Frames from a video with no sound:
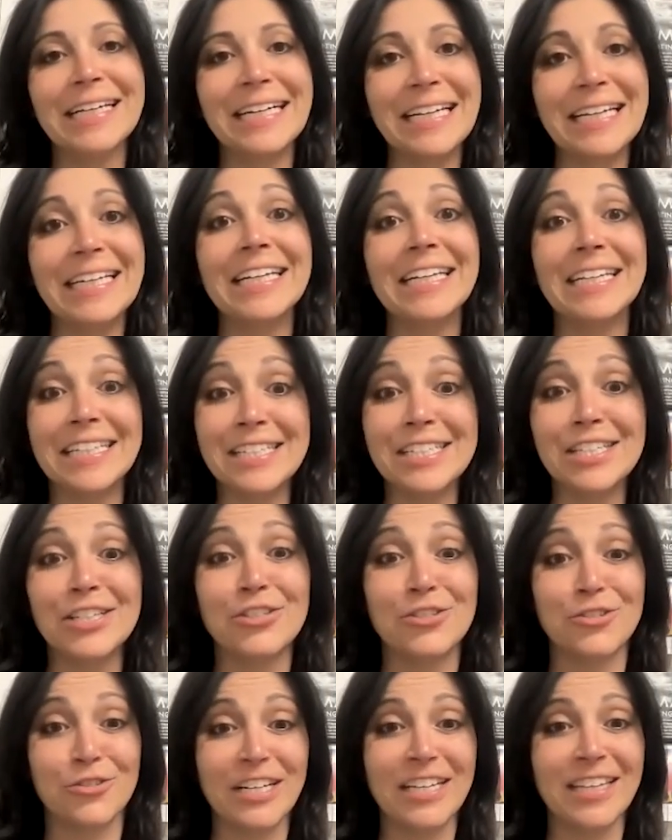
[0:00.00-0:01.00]
in an
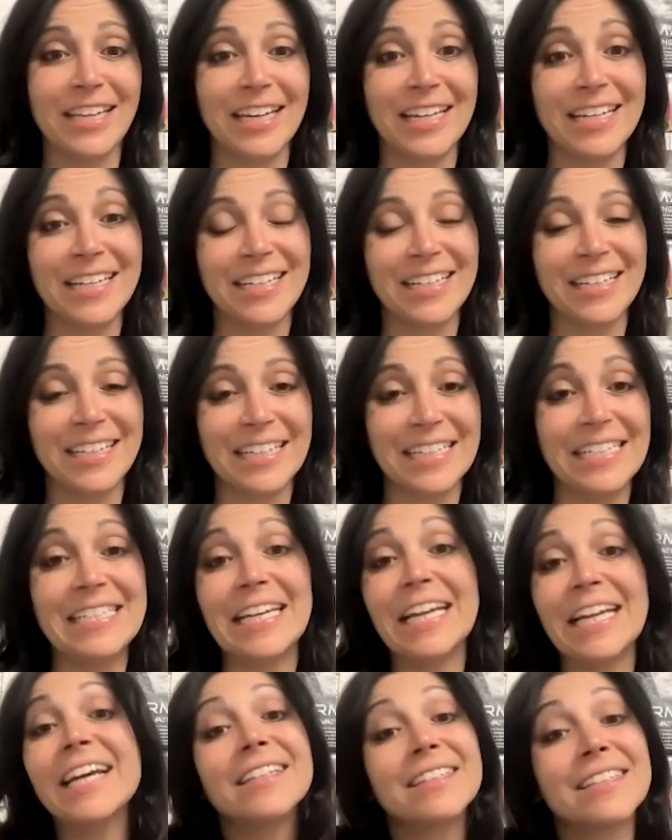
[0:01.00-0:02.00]
industry that in
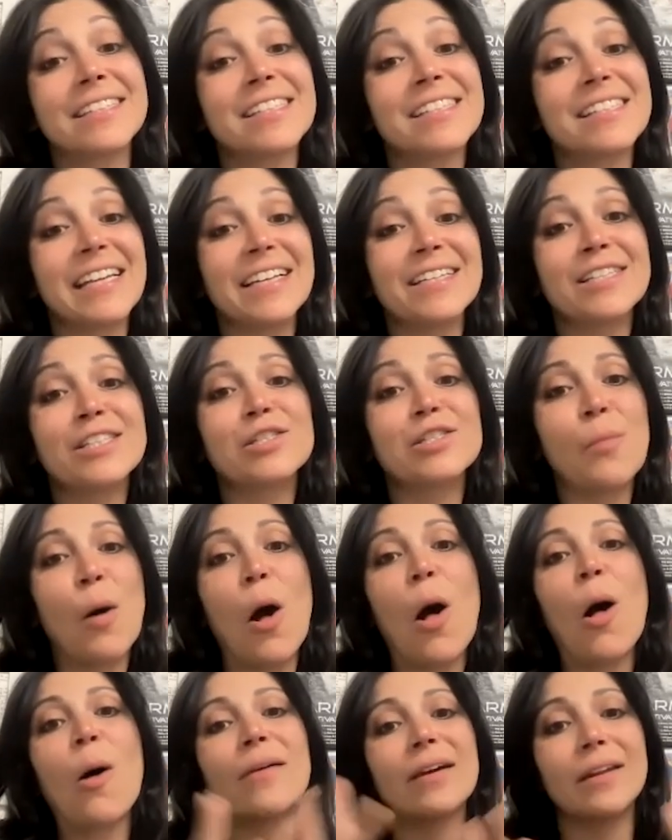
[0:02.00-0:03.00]
dance is
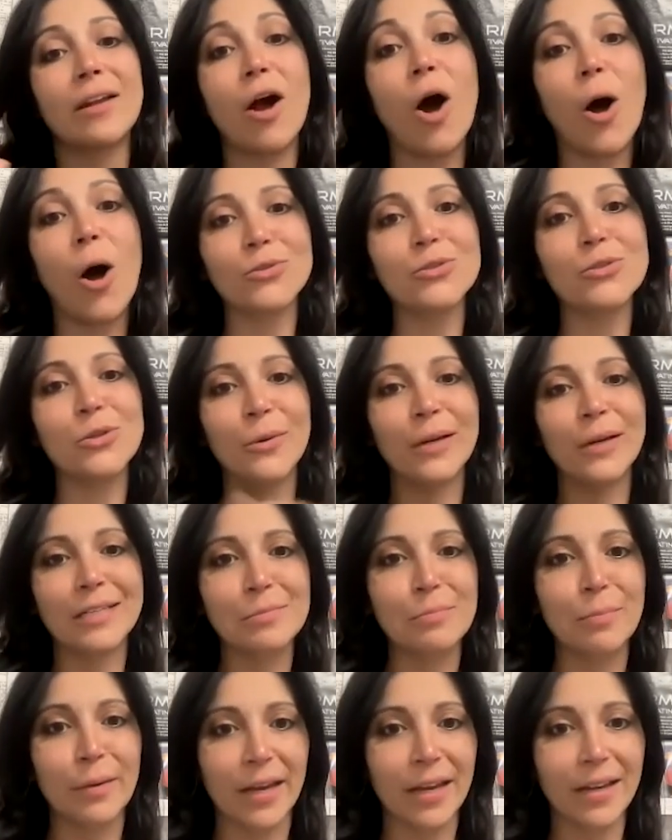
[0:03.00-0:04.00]
small, but also is
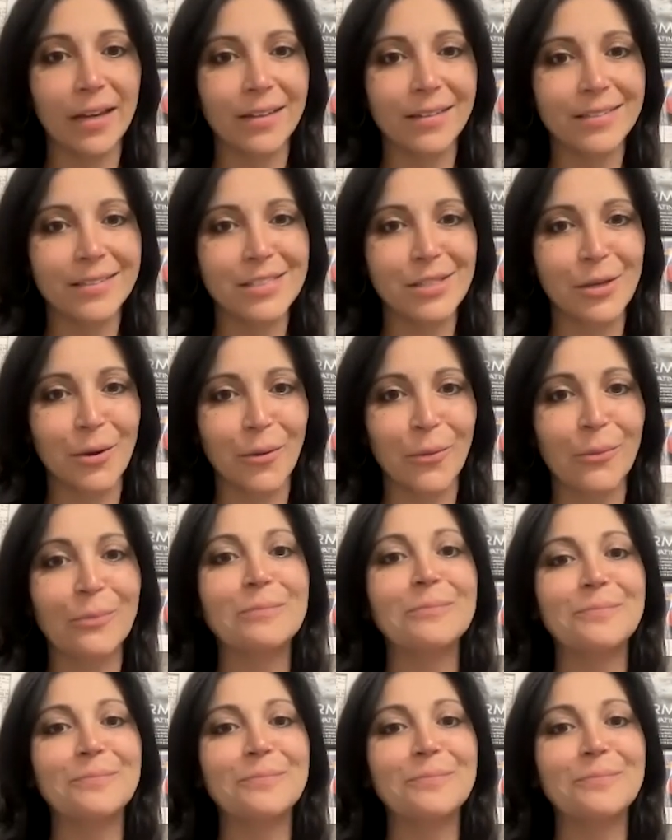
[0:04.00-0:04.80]
big. So